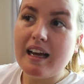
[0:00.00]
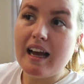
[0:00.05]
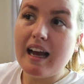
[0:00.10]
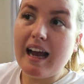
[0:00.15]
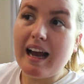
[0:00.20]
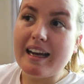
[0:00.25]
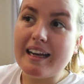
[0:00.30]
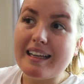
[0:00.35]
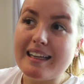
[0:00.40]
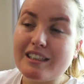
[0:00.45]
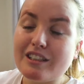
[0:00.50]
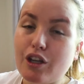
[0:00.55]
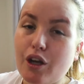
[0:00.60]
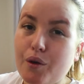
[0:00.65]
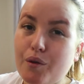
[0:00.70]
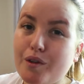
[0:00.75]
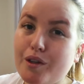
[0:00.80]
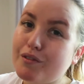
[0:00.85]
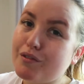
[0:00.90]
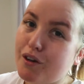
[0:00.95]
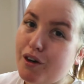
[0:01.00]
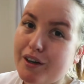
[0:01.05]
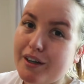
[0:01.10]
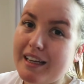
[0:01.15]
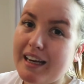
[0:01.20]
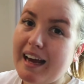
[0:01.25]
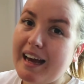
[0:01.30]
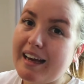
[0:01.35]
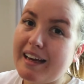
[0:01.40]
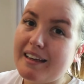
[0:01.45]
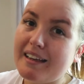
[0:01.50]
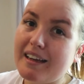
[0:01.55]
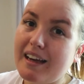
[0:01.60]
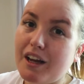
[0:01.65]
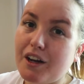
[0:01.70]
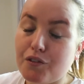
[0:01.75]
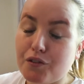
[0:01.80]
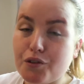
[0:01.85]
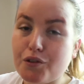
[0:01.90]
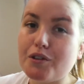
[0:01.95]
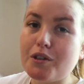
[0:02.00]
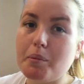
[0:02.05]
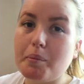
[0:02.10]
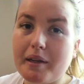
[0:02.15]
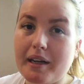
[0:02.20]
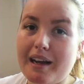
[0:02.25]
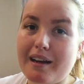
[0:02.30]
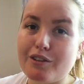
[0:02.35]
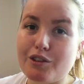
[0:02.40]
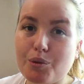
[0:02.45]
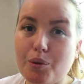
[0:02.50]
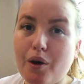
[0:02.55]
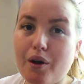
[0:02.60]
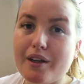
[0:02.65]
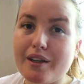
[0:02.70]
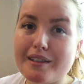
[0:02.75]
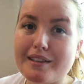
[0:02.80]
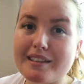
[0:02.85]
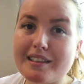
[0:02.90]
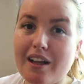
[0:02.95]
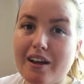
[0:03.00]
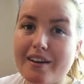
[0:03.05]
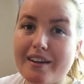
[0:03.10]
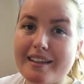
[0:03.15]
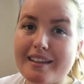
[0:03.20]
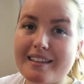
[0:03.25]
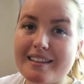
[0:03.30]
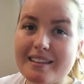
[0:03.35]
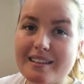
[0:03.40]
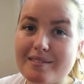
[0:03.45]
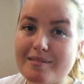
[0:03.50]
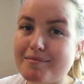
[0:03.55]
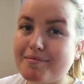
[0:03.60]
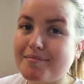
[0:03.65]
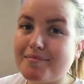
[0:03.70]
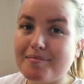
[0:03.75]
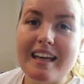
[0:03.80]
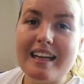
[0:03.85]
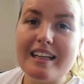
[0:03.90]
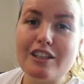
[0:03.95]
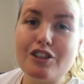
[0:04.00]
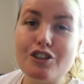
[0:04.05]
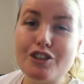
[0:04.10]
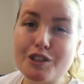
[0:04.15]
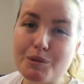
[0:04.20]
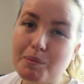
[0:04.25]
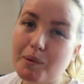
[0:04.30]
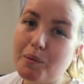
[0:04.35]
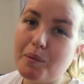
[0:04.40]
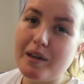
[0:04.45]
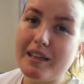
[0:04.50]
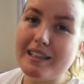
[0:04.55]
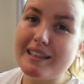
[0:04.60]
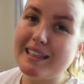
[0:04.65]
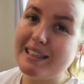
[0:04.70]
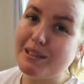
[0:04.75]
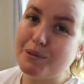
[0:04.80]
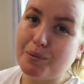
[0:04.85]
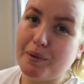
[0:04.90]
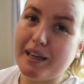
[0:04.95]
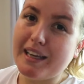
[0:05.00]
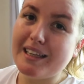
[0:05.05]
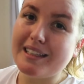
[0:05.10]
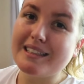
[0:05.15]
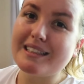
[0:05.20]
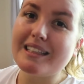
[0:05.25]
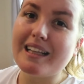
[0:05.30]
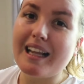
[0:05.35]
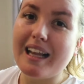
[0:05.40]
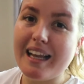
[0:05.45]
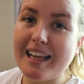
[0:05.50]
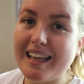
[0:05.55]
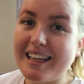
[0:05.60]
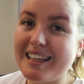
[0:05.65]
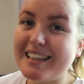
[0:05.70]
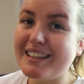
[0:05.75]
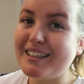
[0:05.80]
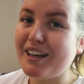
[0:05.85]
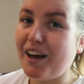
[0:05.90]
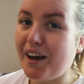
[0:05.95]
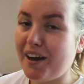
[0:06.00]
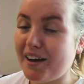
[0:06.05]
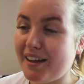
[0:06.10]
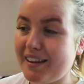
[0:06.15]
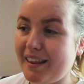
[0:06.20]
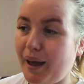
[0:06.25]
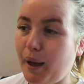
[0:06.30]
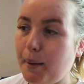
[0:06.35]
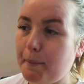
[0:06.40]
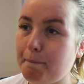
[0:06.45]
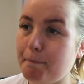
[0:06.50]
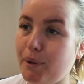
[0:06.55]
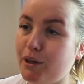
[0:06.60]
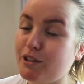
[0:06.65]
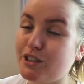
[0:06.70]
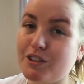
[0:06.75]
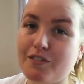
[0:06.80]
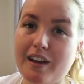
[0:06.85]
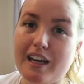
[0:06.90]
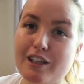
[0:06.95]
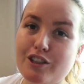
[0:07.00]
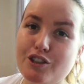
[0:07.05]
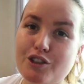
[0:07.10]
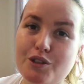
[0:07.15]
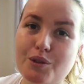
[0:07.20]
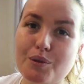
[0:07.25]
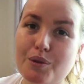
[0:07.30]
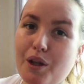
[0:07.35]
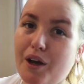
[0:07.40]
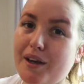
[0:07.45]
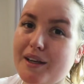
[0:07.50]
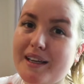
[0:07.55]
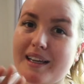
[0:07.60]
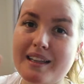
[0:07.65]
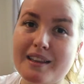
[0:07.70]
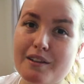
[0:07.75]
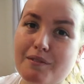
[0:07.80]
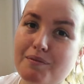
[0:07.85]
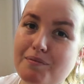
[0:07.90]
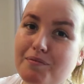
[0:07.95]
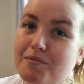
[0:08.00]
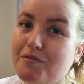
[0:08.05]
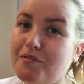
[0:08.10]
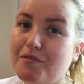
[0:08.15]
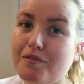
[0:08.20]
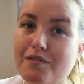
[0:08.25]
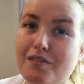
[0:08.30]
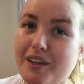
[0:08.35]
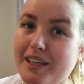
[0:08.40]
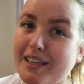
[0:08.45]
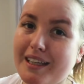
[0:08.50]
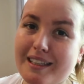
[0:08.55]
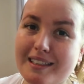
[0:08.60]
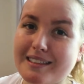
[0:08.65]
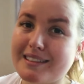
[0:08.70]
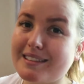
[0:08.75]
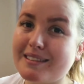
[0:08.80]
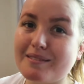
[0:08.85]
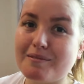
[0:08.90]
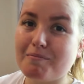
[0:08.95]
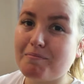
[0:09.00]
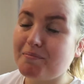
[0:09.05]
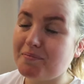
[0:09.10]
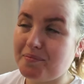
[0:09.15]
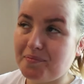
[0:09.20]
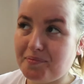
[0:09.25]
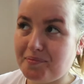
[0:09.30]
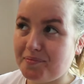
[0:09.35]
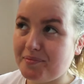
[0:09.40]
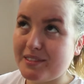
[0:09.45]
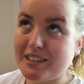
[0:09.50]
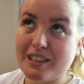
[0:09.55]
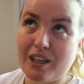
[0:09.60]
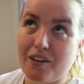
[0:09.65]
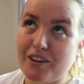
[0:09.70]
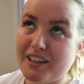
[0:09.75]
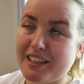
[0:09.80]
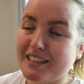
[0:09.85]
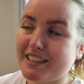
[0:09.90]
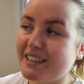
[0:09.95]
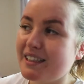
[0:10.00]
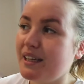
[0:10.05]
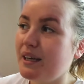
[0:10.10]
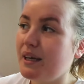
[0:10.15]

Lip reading: And it's only Friday and I've already been out twice. Like, it's just been one of these weeks. Clearly not that motivational, like, in the fitness side.